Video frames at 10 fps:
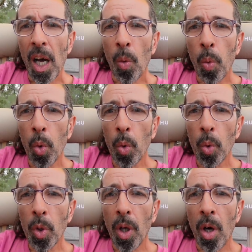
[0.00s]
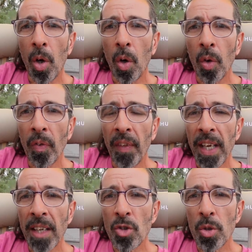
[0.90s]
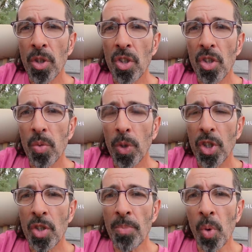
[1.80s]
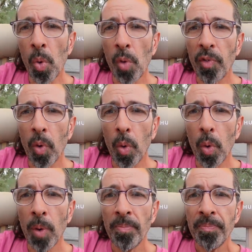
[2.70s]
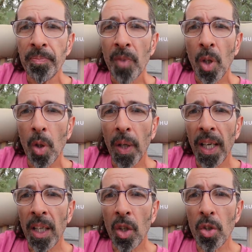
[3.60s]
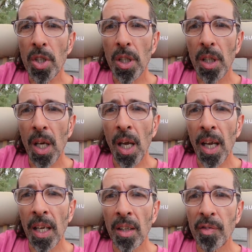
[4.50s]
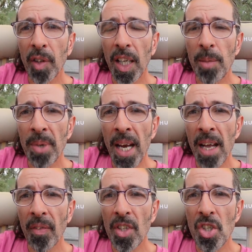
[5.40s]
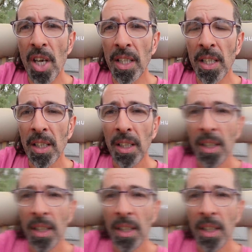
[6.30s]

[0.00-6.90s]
a wall on the entrance, which is more for looking good and for keeping out the sun.